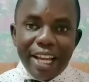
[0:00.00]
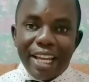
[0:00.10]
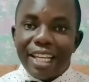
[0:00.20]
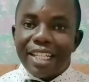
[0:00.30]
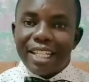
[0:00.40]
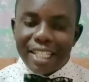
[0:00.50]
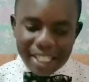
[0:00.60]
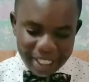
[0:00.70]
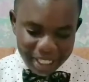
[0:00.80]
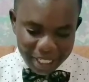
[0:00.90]

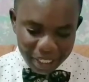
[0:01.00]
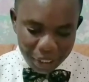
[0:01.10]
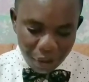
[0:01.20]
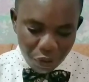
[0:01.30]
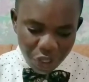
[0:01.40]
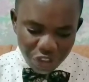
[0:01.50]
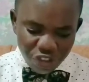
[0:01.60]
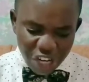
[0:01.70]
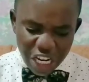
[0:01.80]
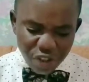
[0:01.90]
is the
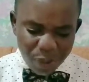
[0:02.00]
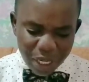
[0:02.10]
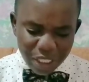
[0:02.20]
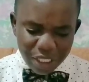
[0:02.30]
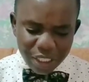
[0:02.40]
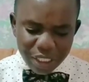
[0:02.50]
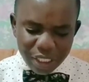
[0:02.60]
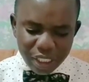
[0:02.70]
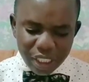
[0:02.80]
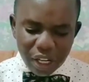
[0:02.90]
statement
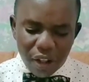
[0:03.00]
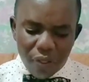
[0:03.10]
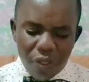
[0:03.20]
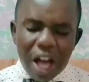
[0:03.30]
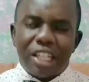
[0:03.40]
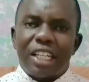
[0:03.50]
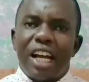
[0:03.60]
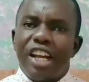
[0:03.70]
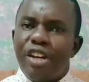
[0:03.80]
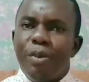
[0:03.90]
that
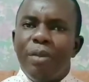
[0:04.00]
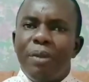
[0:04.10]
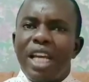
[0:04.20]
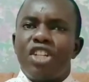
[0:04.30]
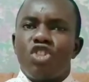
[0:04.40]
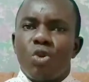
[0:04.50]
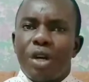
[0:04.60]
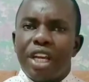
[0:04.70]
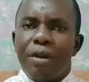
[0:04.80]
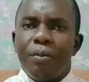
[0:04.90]
had been made to
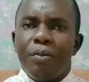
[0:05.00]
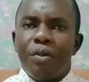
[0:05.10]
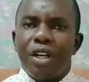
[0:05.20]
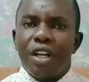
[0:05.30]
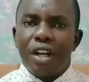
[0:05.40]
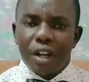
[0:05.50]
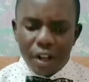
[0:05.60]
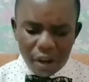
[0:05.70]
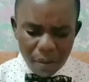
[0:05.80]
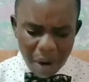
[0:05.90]
him
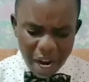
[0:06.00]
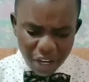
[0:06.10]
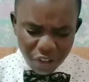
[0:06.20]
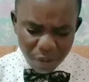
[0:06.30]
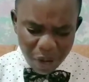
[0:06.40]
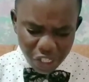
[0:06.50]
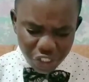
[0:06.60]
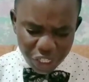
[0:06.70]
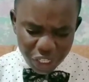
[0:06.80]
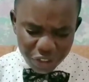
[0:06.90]
by the
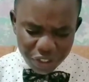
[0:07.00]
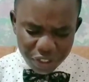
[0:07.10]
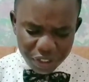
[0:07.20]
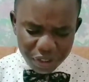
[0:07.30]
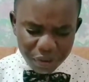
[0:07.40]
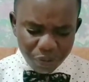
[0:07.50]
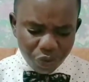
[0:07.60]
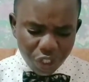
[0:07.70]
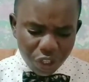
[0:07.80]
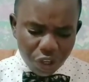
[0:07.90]
Bashkirs.
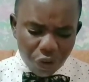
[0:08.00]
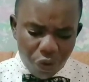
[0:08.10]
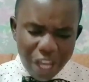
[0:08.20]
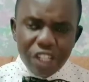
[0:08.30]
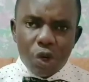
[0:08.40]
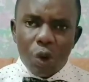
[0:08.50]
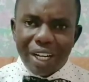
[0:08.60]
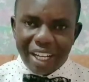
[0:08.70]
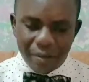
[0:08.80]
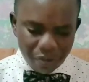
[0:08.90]
They told
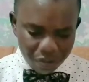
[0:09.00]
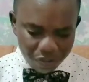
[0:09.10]
him,